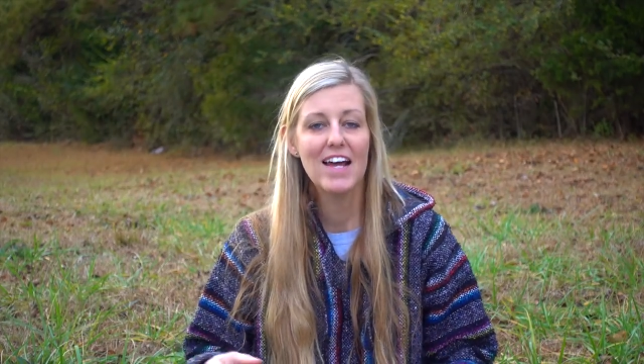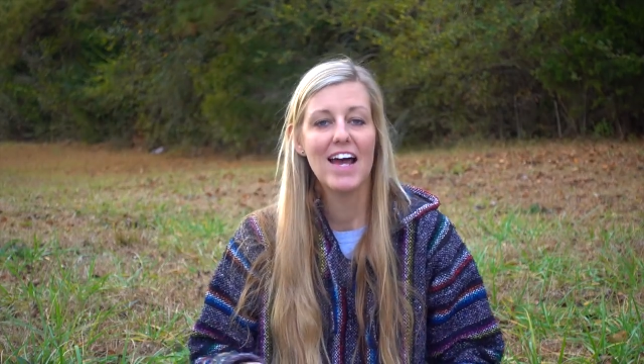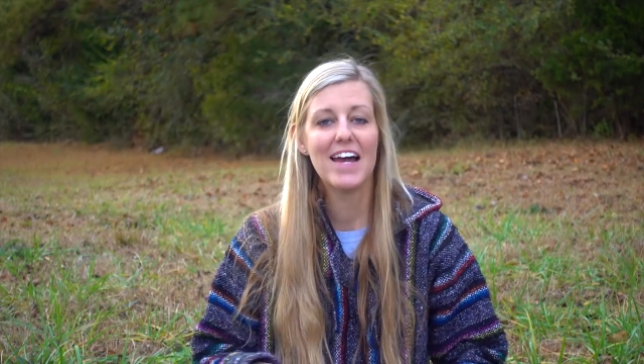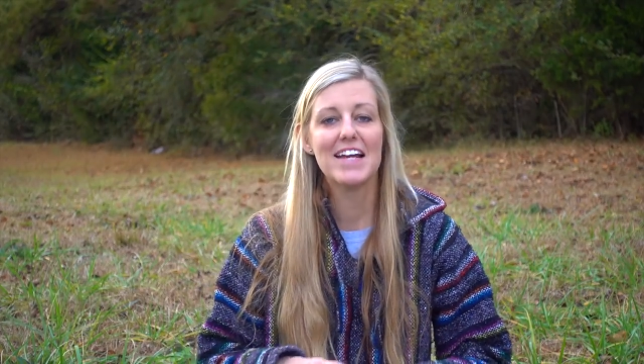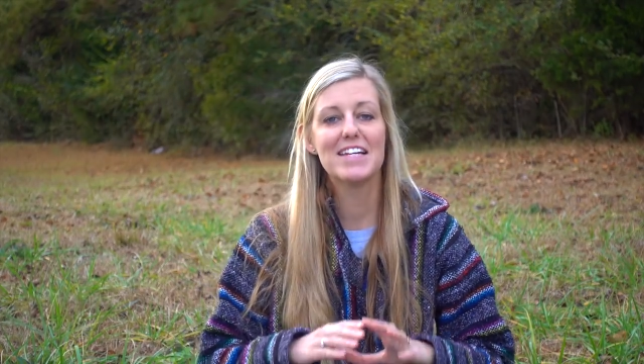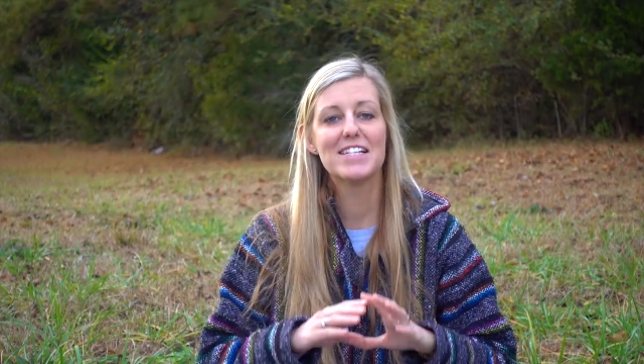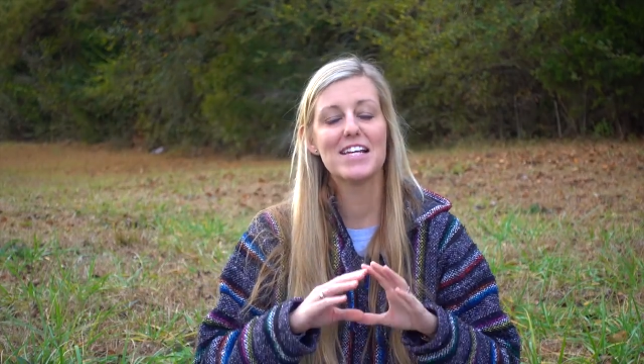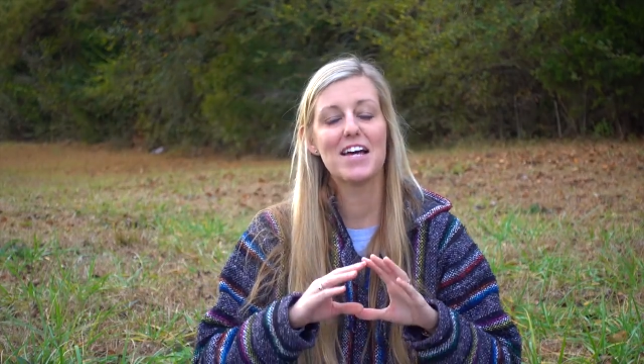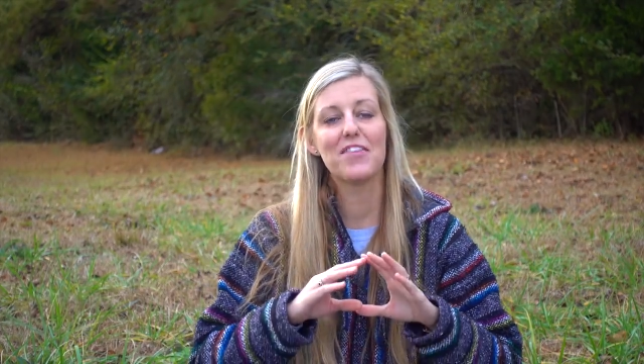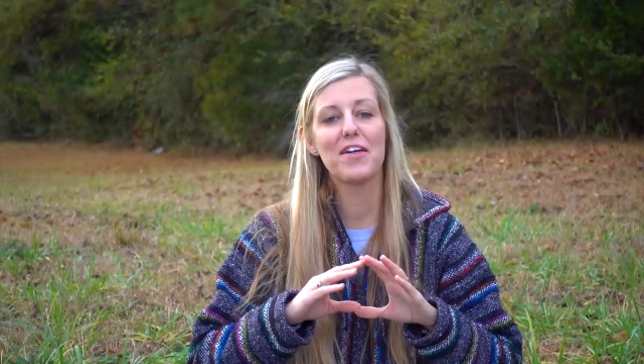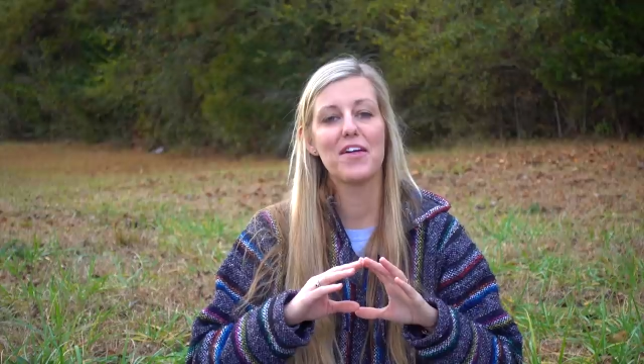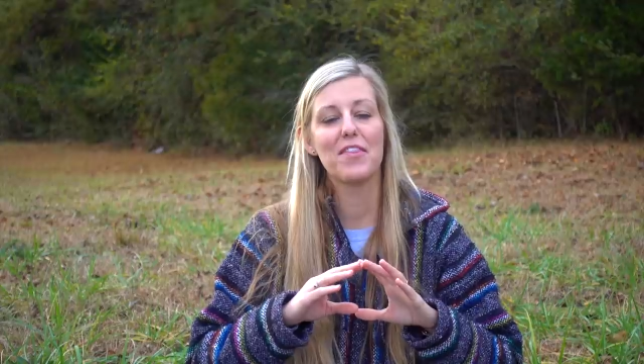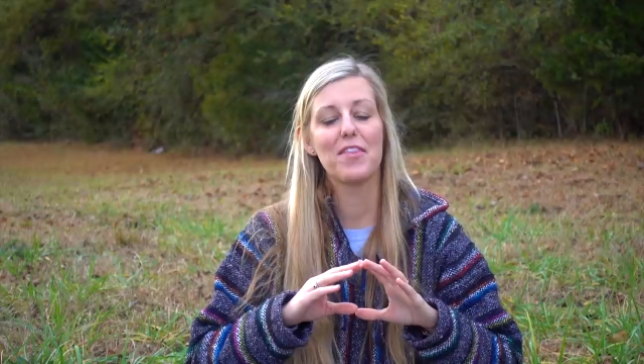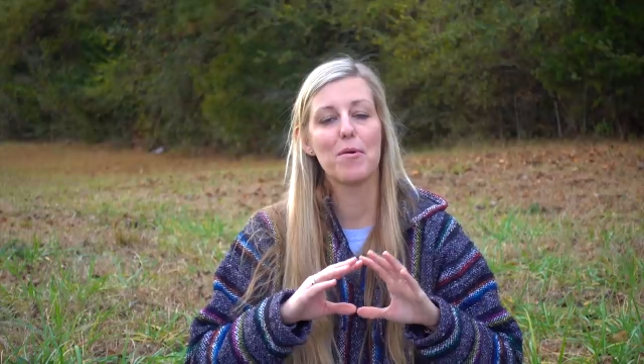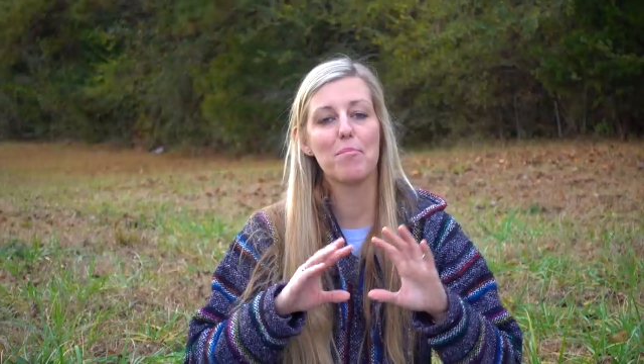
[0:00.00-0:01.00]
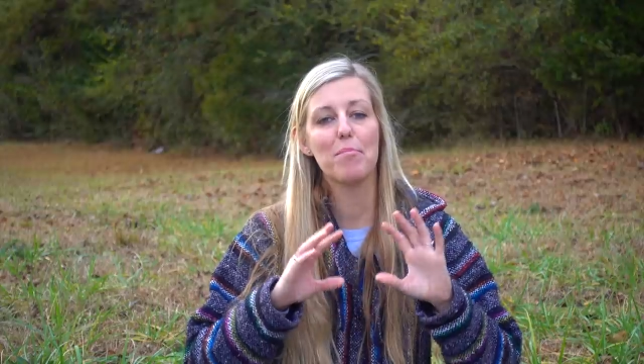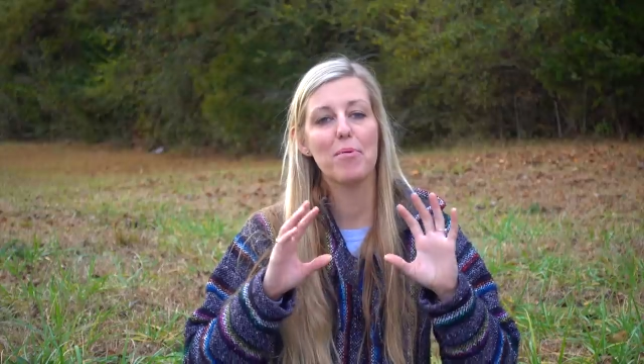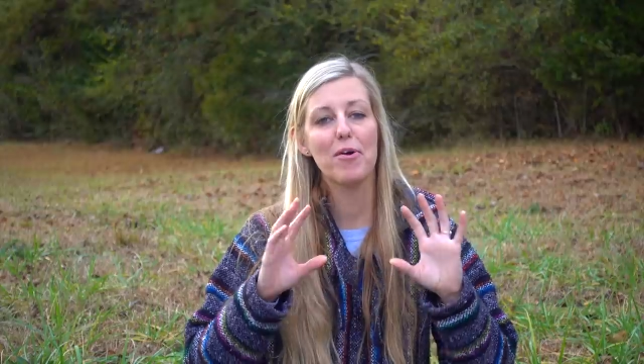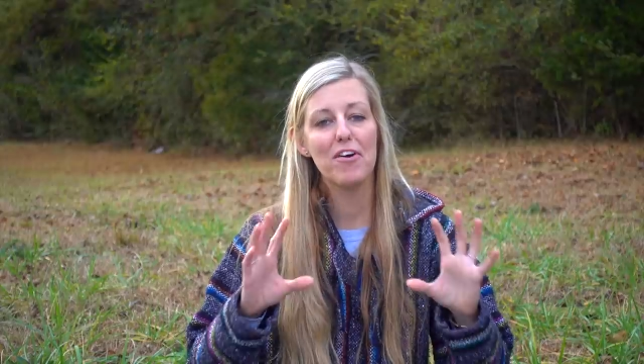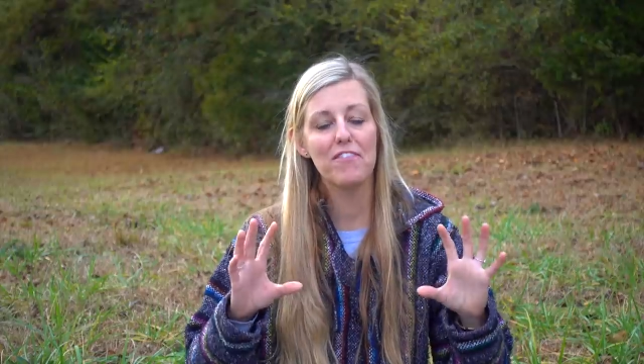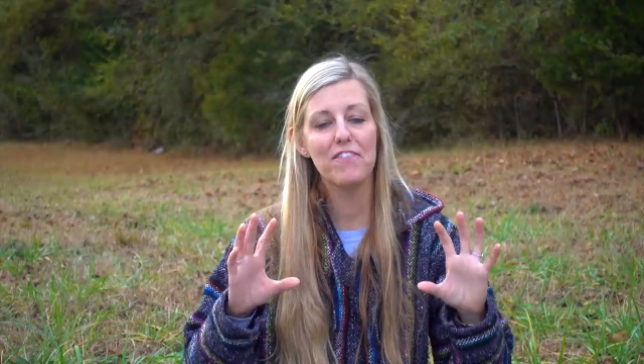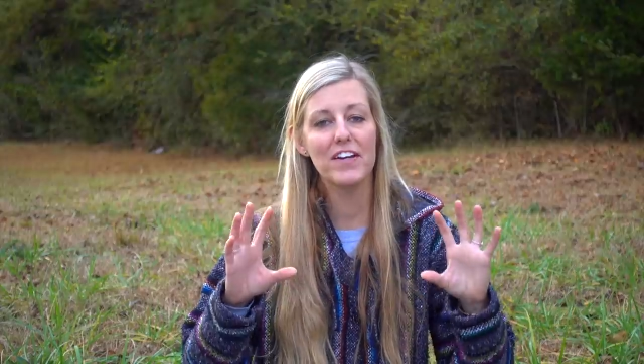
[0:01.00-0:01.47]
and he said that the
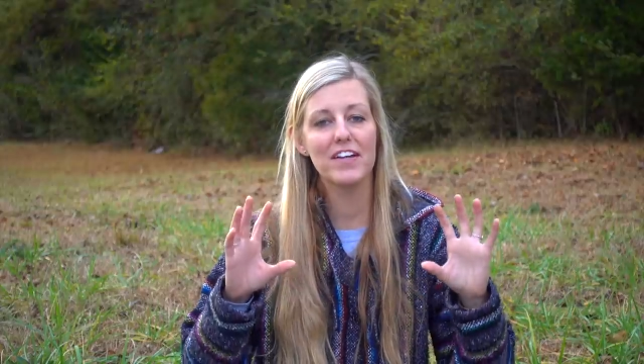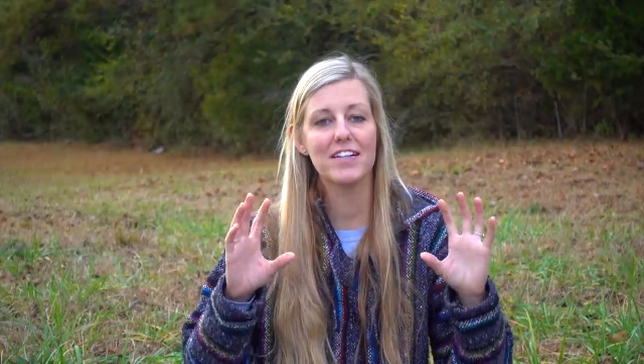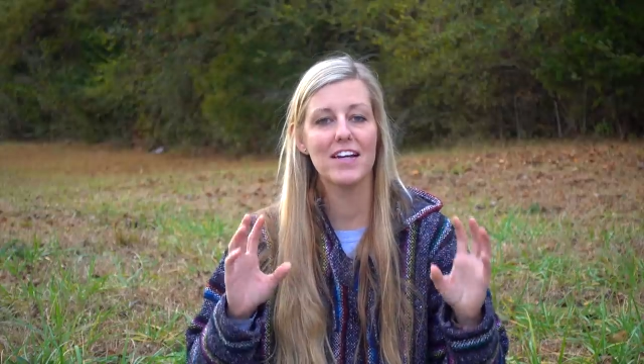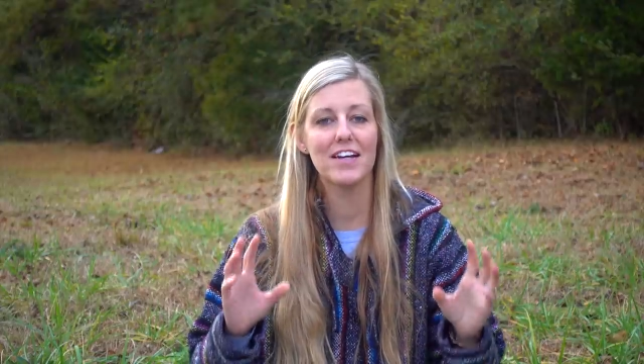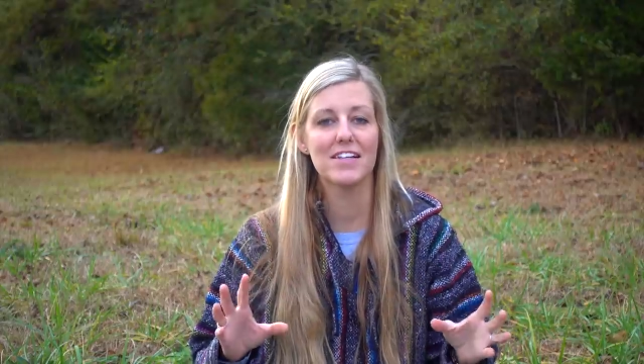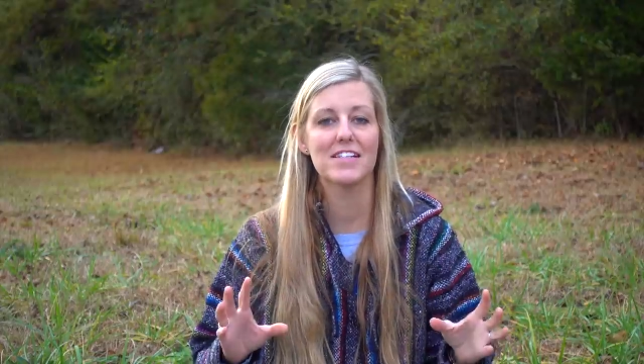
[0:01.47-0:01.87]
perfect